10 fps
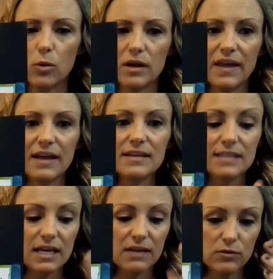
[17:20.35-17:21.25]
And that is
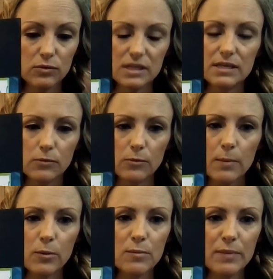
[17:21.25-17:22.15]
like, if you
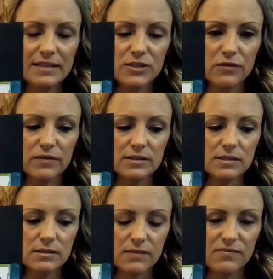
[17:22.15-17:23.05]
remember in Beethoven's
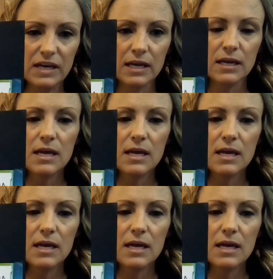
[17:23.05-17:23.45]
symphony,